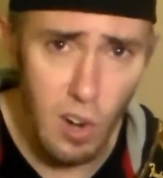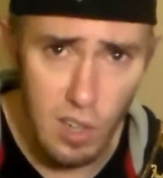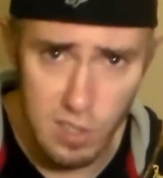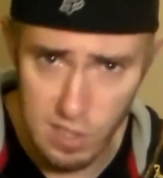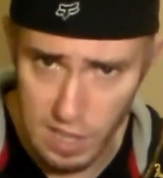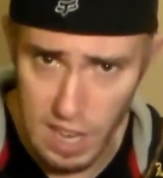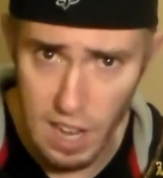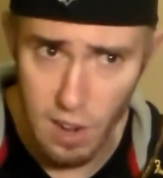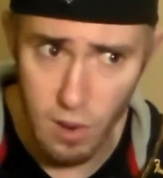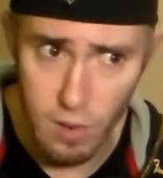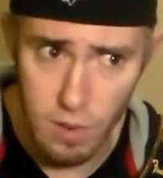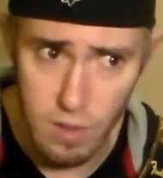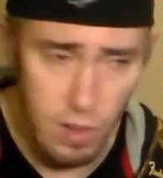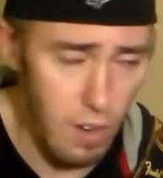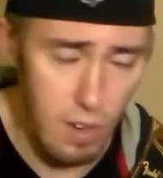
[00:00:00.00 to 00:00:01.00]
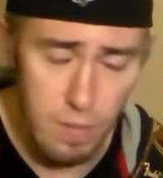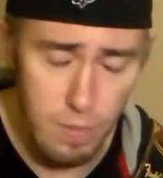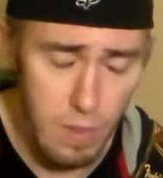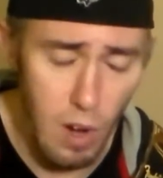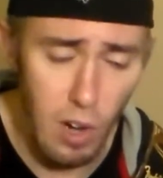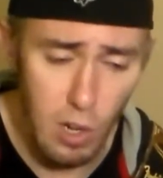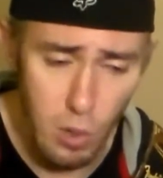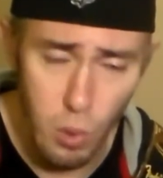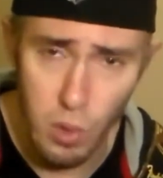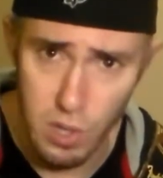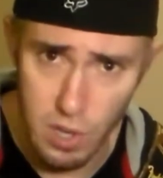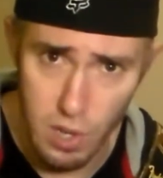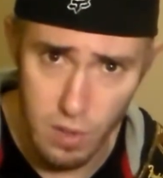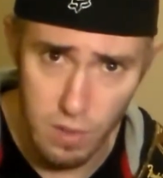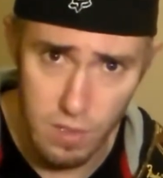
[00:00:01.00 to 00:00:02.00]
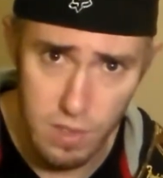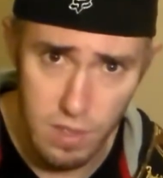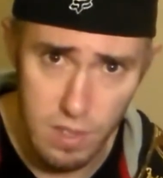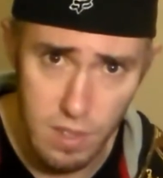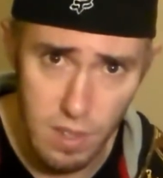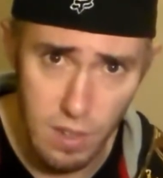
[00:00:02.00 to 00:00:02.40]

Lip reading: are scale or are chord tones.